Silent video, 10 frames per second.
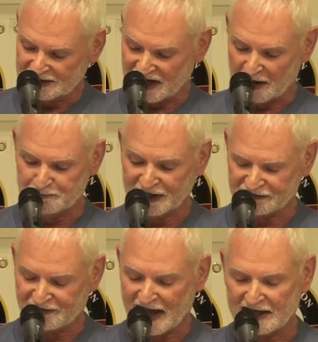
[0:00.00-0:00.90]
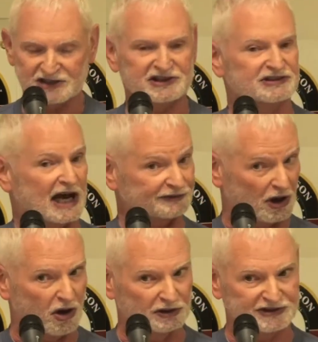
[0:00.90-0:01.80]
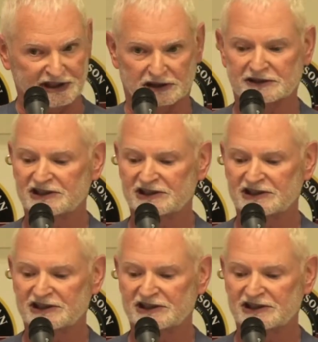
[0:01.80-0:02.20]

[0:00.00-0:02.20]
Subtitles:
he's got a big face, he's got the whole deal.